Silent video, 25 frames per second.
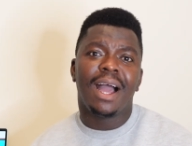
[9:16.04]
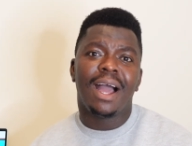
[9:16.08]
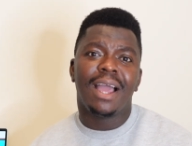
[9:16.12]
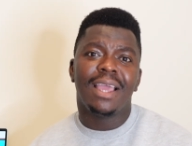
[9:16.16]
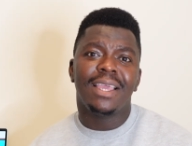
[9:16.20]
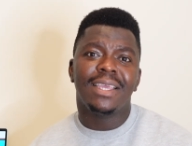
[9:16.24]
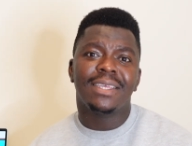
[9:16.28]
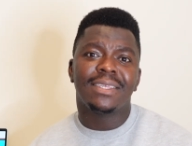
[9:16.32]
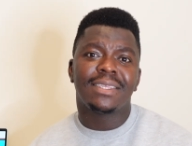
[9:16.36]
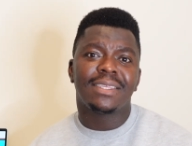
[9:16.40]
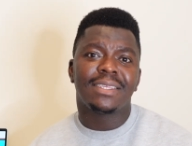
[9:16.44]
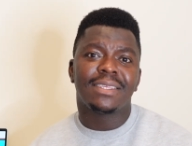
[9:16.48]

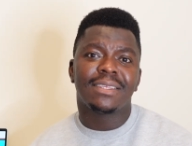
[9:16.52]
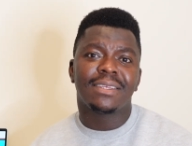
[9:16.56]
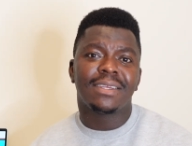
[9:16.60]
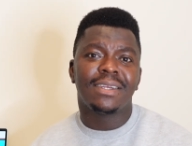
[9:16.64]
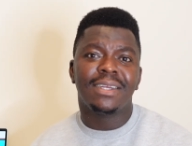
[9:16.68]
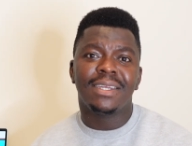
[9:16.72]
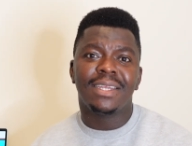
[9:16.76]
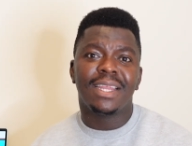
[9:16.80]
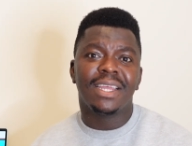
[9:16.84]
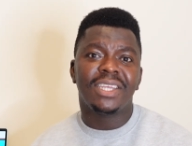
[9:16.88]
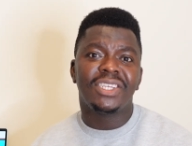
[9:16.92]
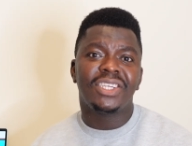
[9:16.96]
his
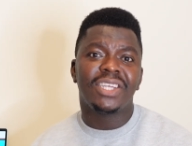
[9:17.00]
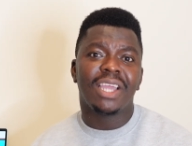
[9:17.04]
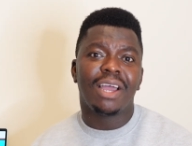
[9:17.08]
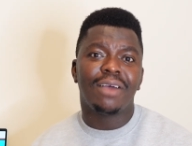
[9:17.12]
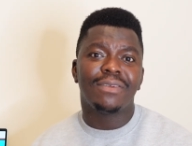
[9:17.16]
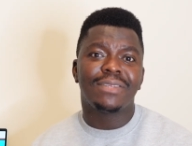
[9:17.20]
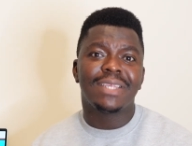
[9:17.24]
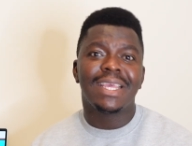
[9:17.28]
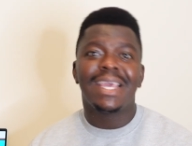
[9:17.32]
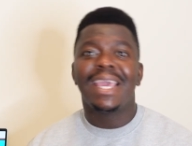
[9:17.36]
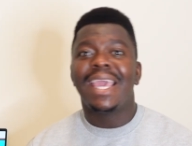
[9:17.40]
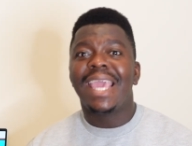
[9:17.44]

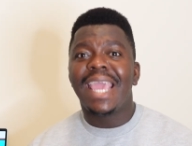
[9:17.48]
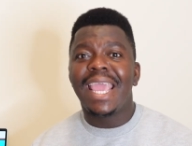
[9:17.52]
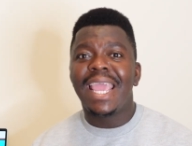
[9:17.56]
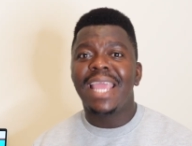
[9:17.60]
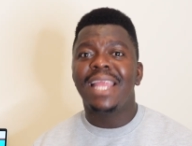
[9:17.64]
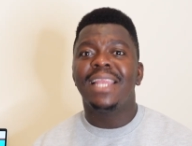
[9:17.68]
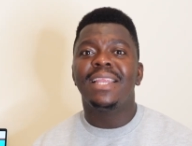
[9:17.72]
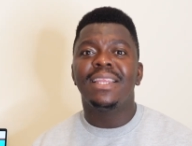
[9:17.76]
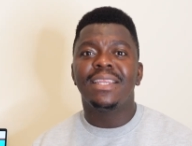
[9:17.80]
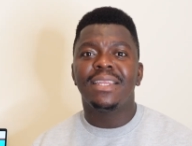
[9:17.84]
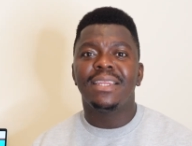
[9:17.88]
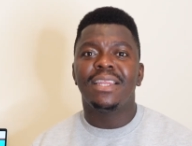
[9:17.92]
credentials
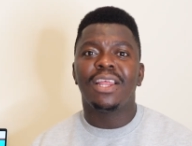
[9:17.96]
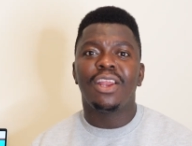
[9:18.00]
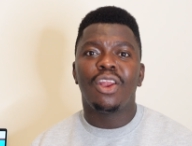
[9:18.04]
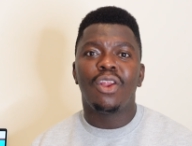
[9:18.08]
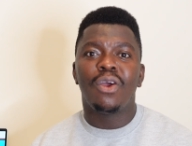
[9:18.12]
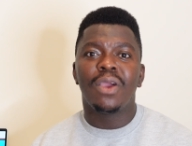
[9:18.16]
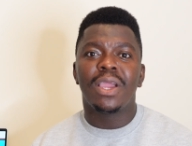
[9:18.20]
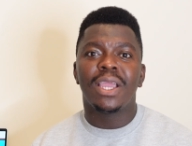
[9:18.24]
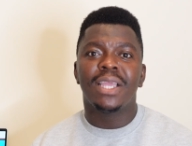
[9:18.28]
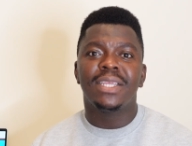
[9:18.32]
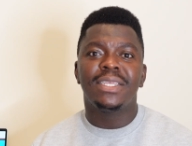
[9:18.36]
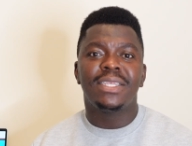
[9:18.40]
in the
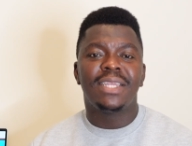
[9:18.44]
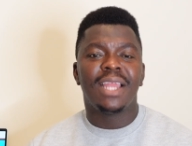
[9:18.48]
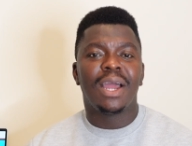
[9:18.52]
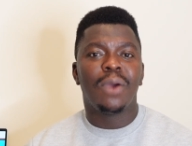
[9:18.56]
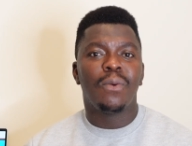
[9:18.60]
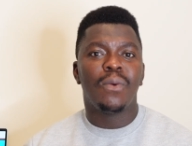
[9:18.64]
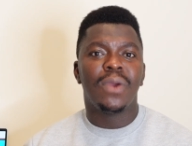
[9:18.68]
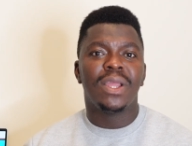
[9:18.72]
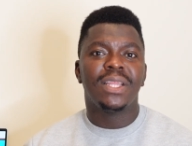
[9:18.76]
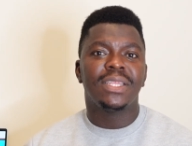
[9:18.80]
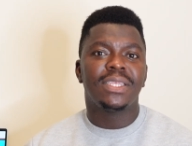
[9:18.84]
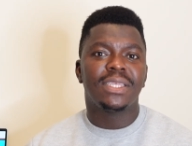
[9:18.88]
luggage
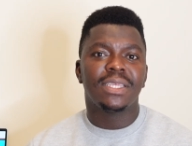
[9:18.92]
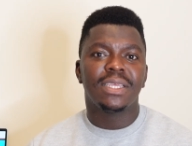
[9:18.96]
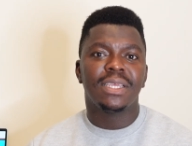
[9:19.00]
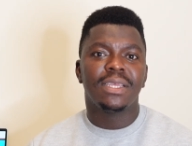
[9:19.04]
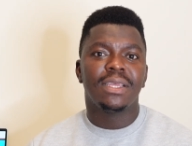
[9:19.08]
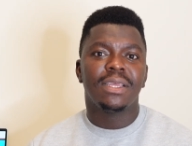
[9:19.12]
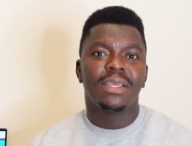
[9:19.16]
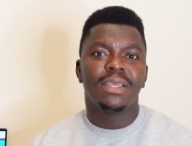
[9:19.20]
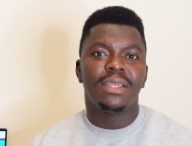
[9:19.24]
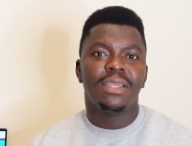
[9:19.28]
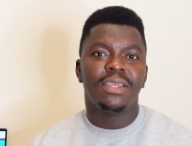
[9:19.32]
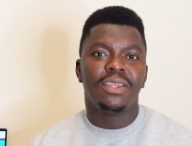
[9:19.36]
that went
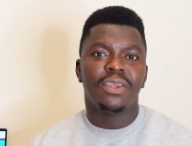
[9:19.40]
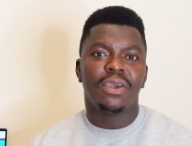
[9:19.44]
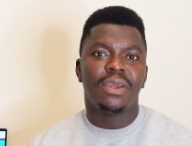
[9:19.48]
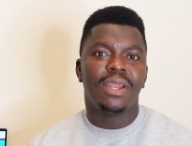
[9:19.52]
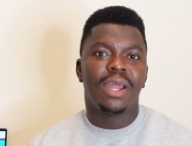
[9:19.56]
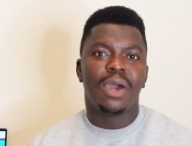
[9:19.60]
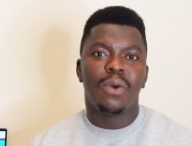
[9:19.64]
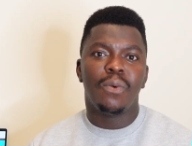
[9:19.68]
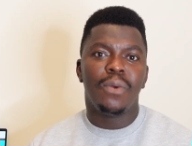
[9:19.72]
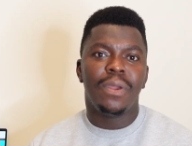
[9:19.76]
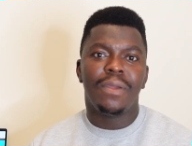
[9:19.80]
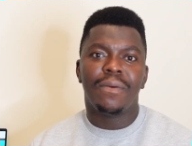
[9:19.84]
the
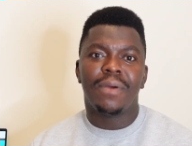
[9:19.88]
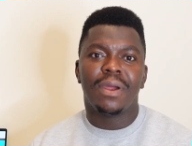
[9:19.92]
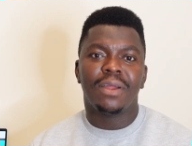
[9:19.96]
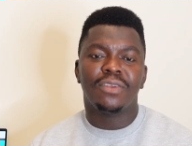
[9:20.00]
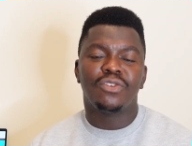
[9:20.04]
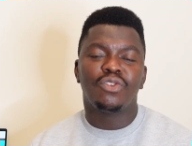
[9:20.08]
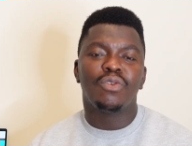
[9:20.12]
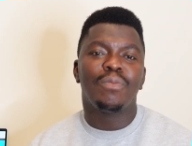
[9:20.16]
other way around.